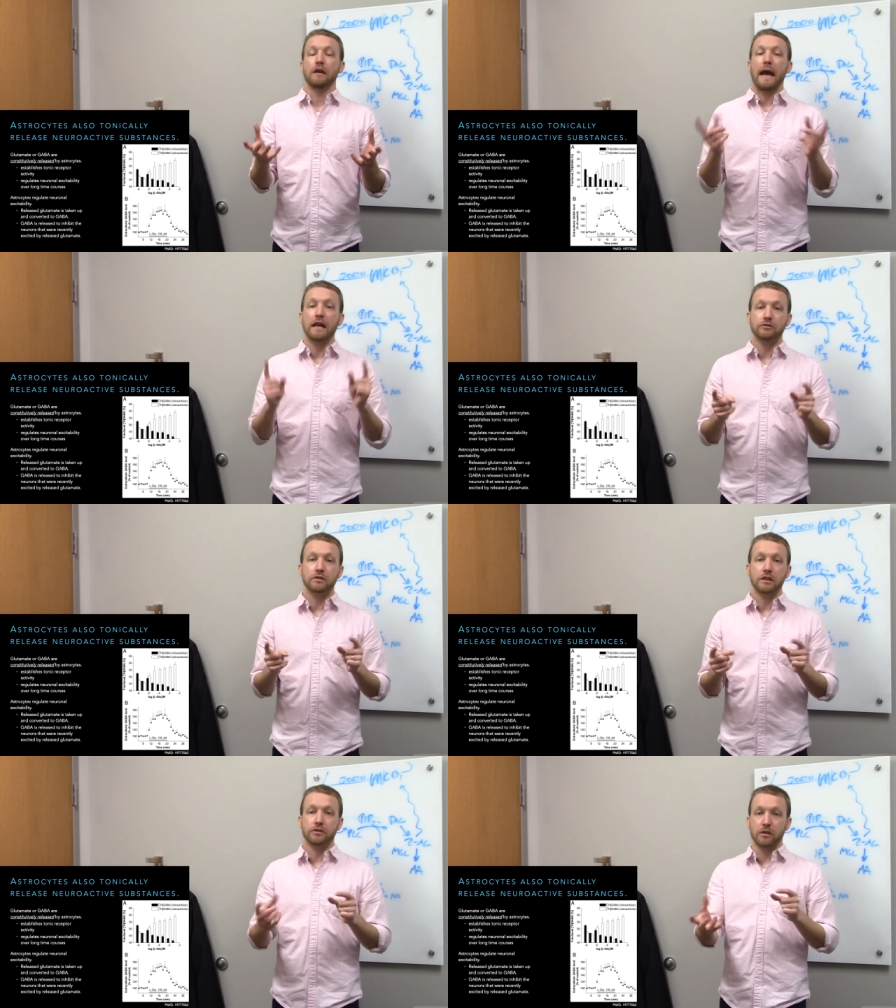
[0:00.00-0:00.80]

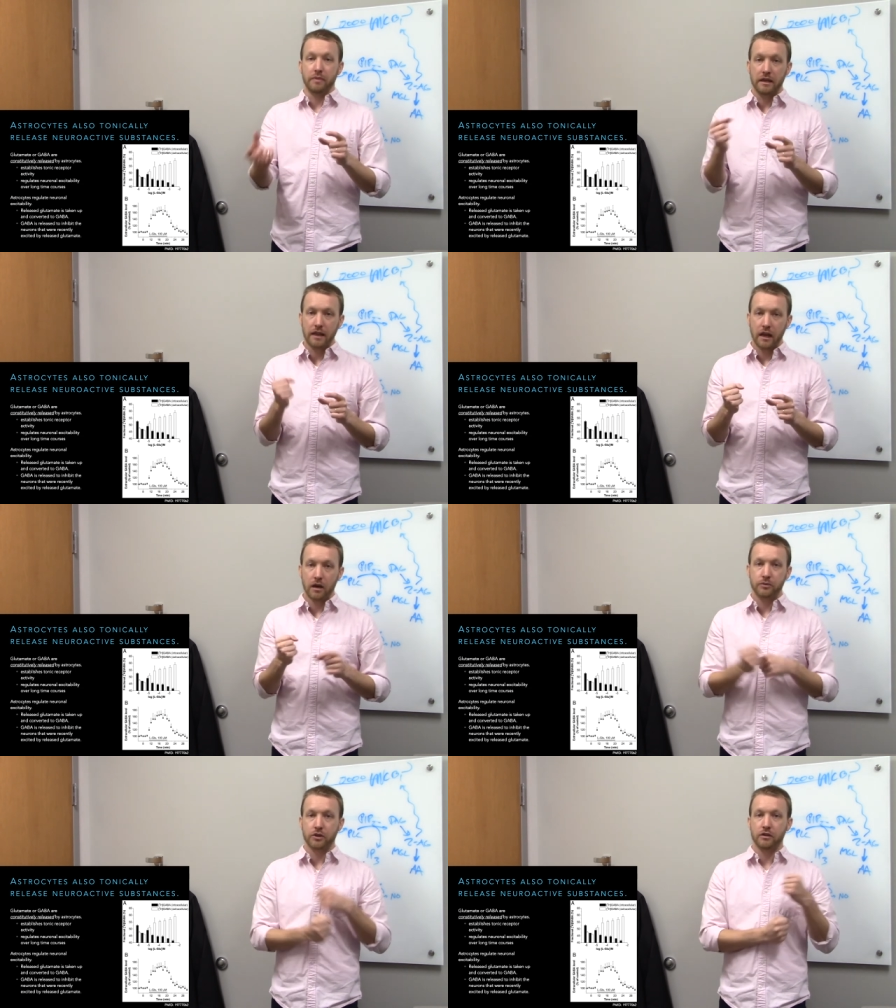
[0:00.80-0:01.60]
Astrocytes are going to pick that
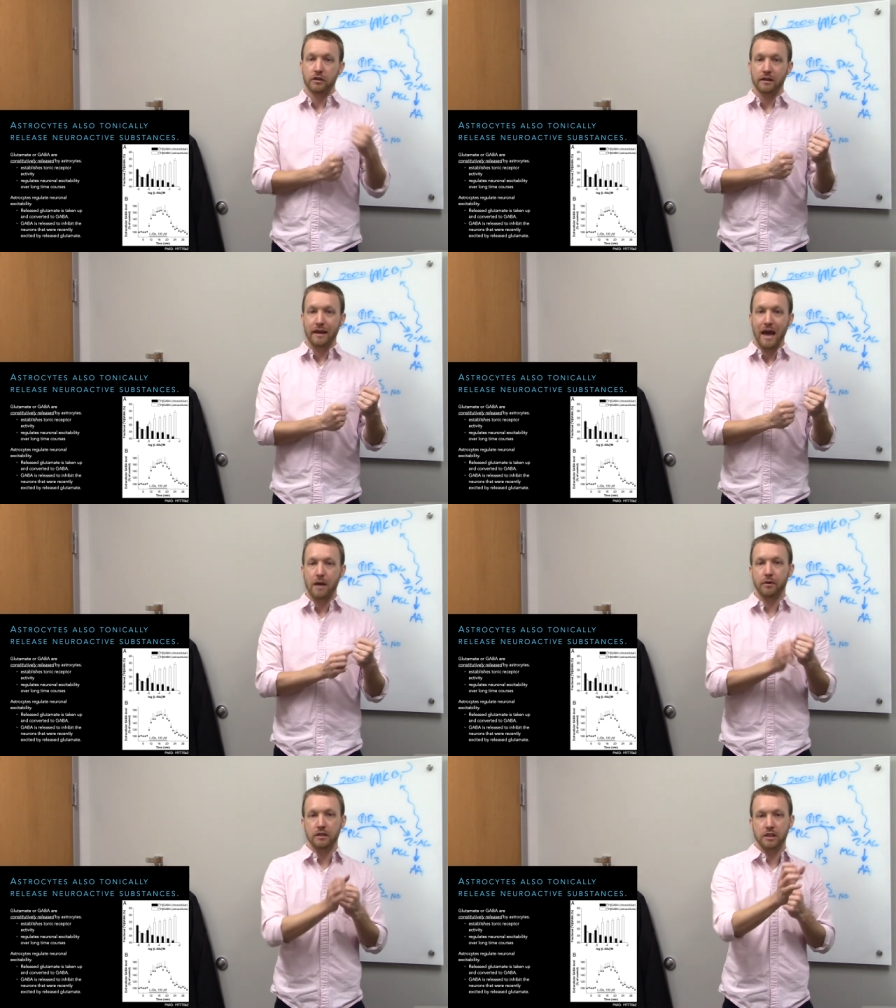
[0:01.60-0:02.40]
up, turn it into
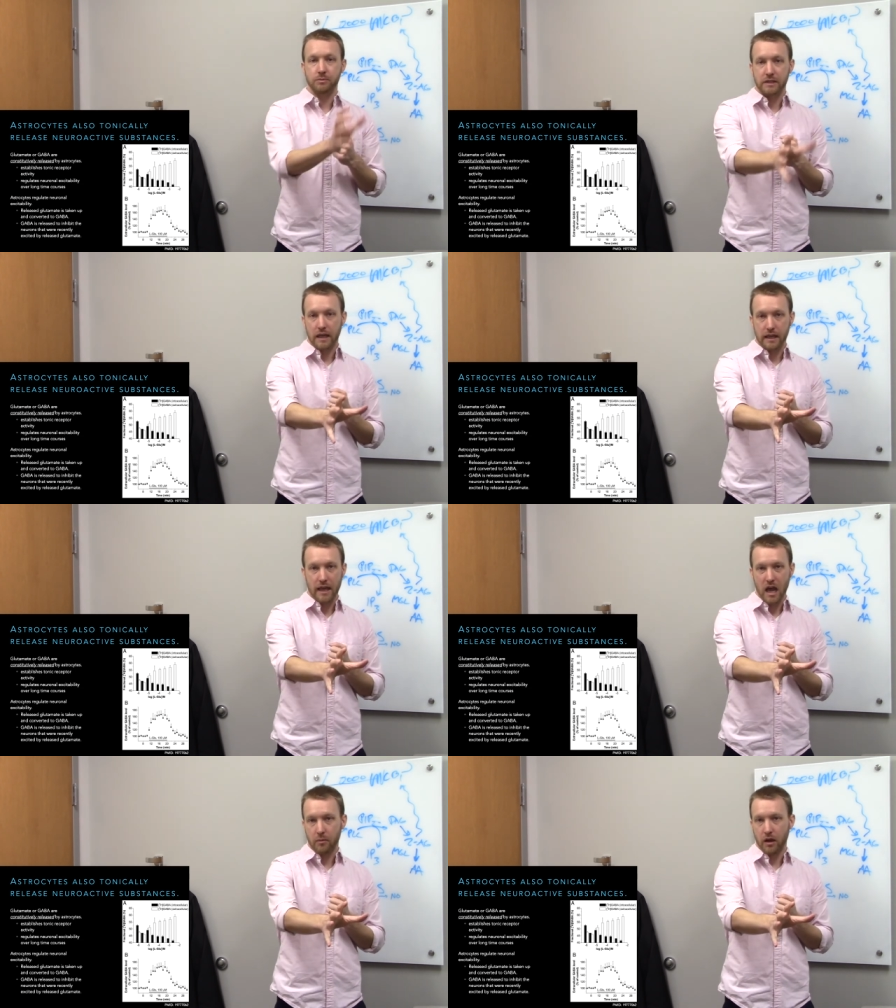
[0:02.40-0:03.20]
GABA, and spit that
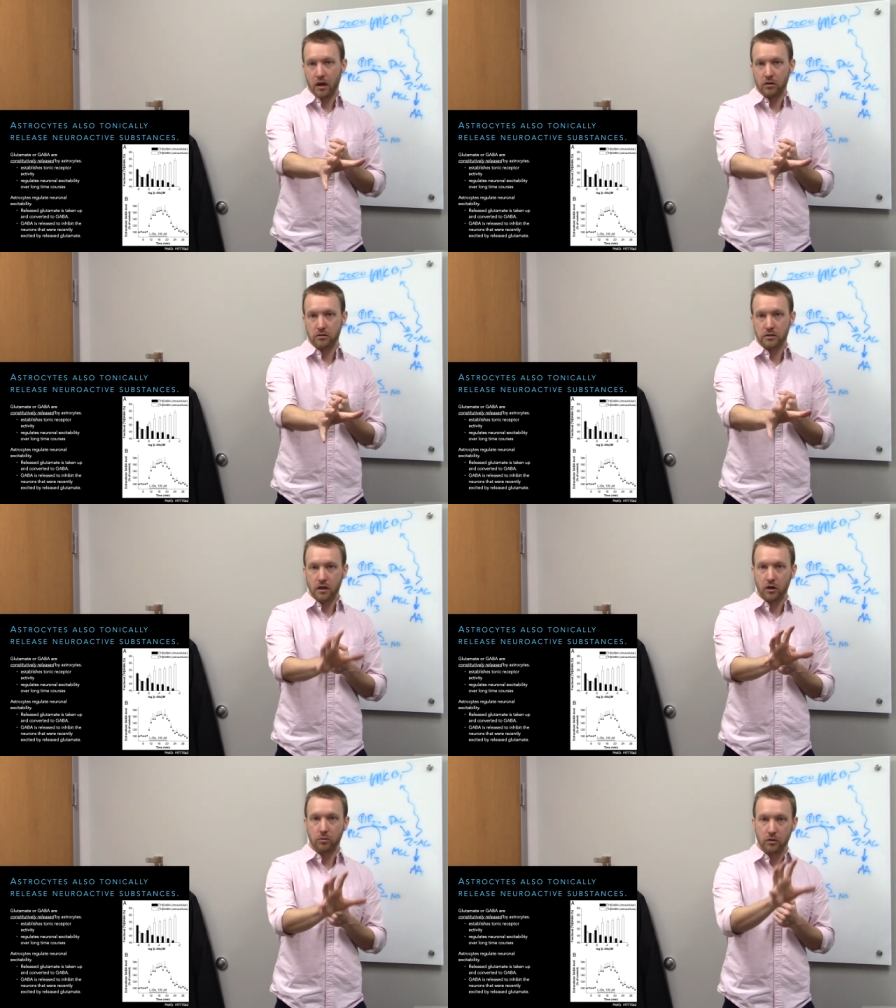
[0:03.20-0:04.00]
GABA out to
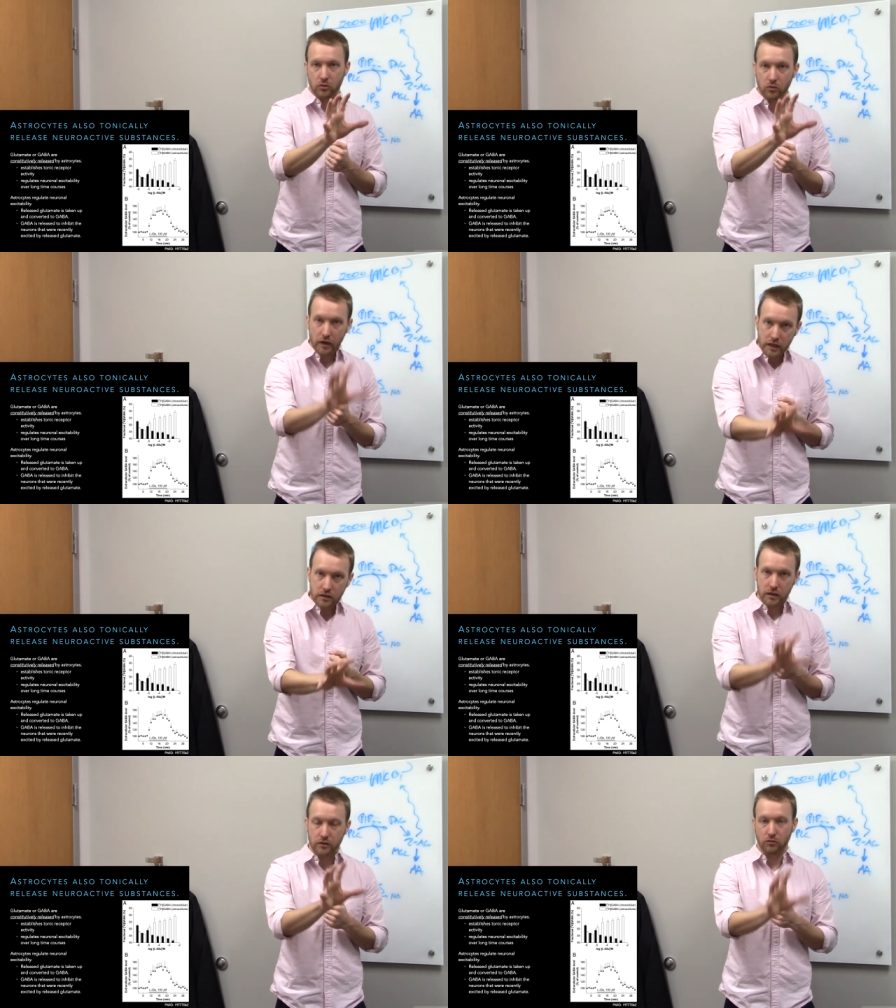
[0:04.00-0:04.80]
help
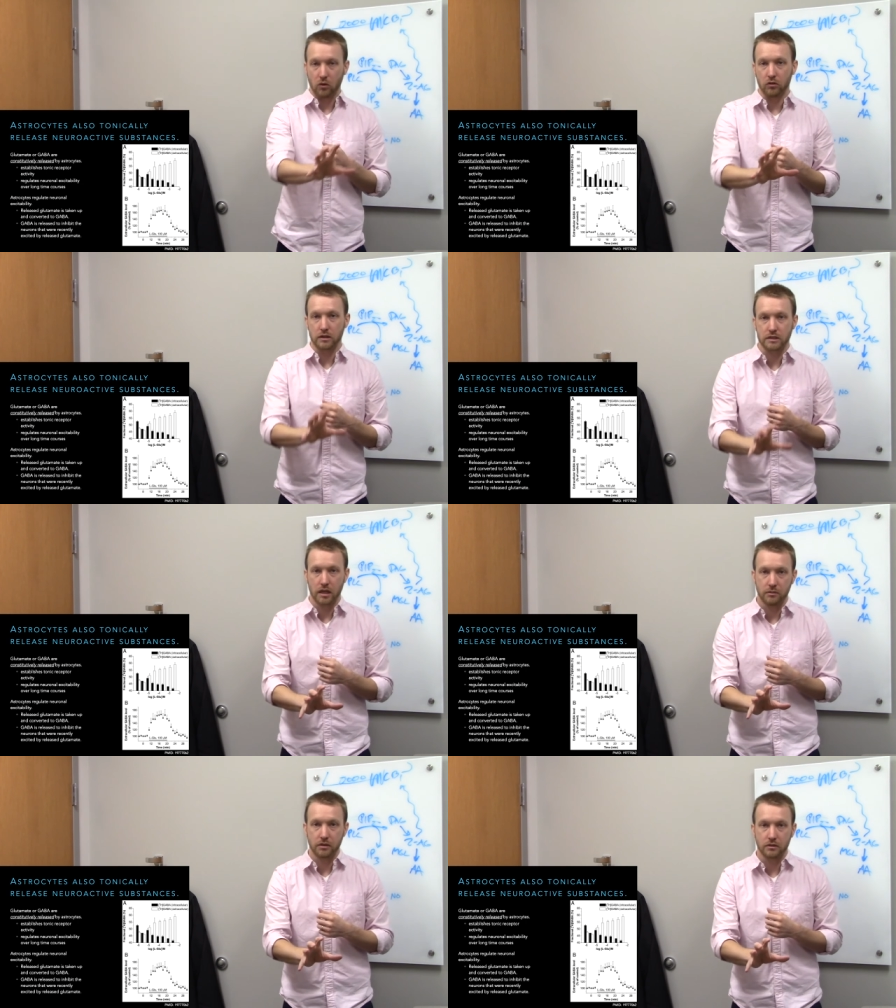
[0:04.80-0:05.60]
regulate neuronal
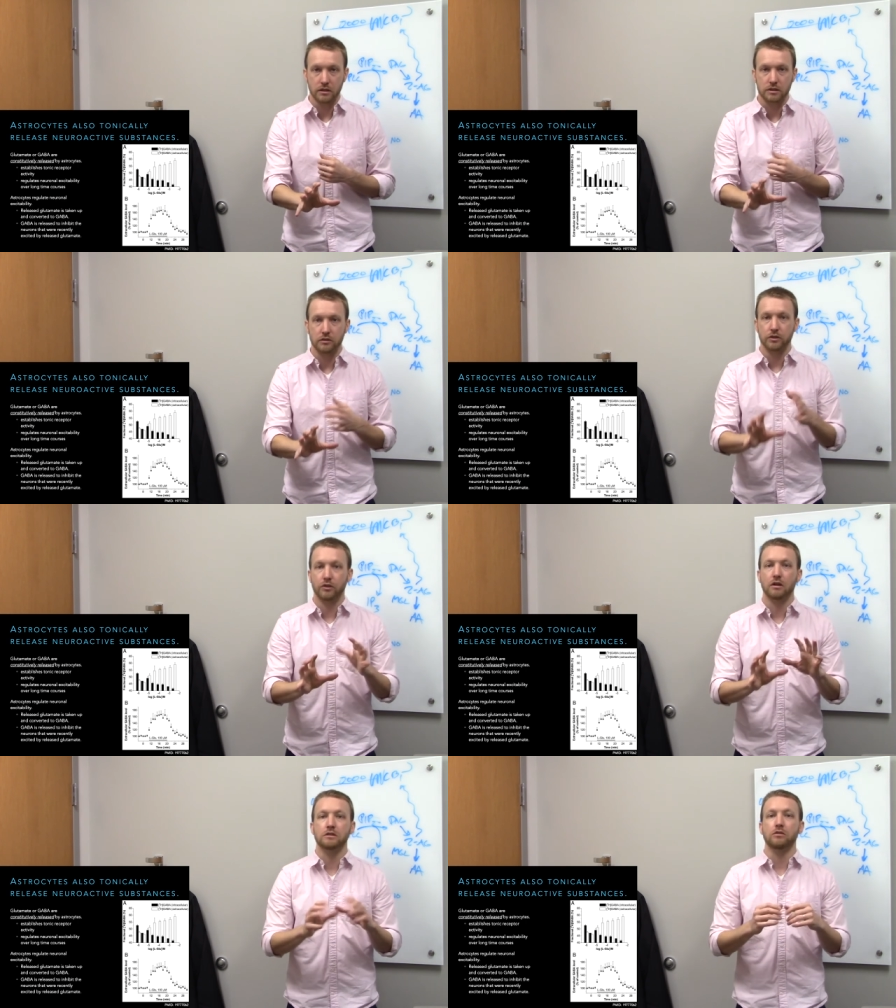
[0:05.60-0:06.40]
excitability so the
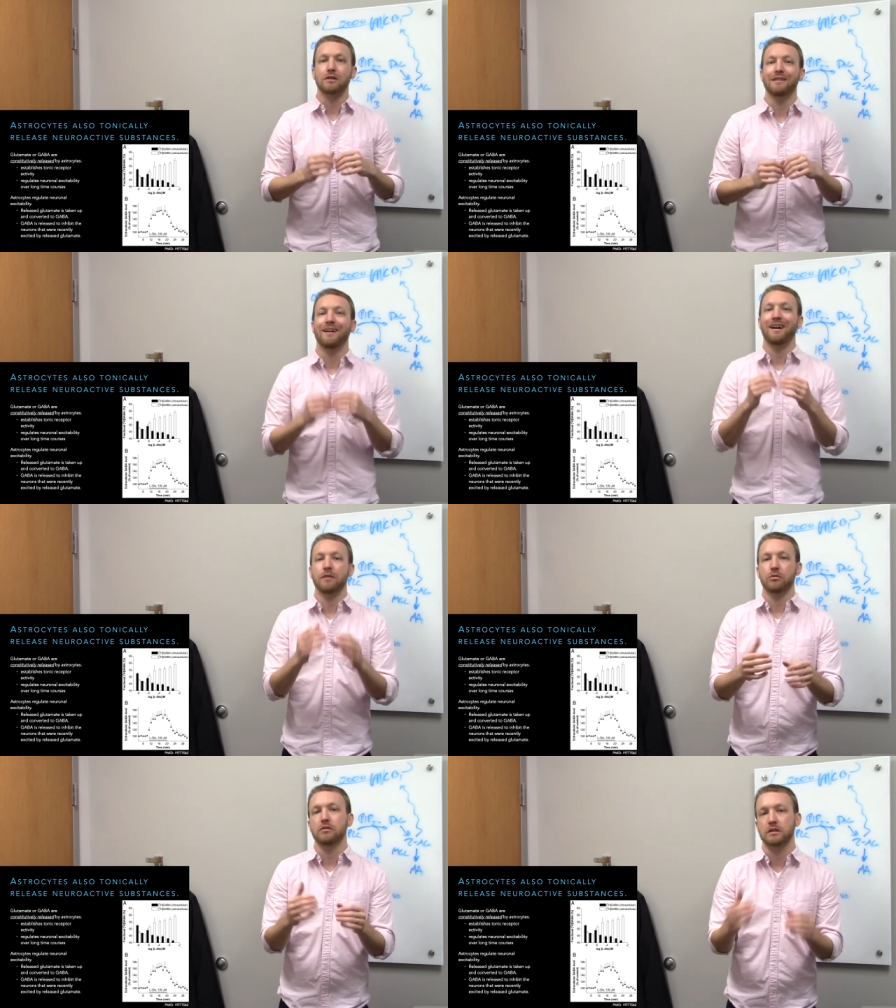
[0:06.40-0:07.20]
neurons don't get
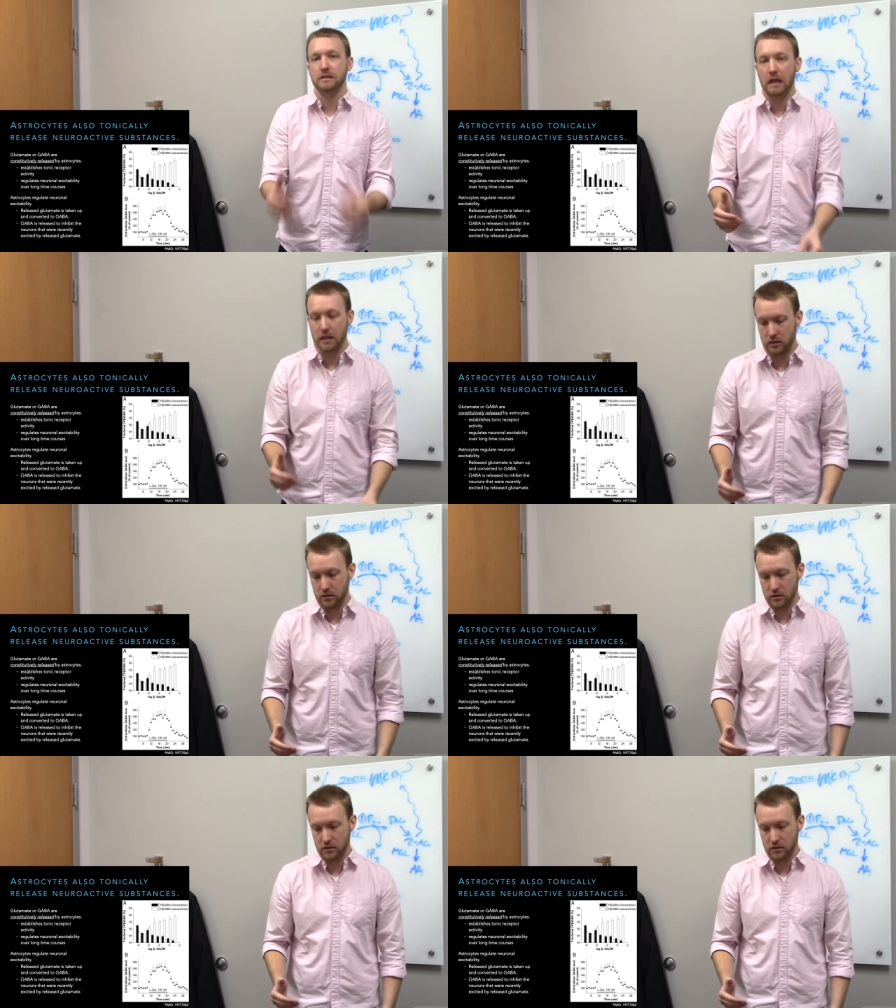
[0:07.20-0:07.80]
hyperexcited.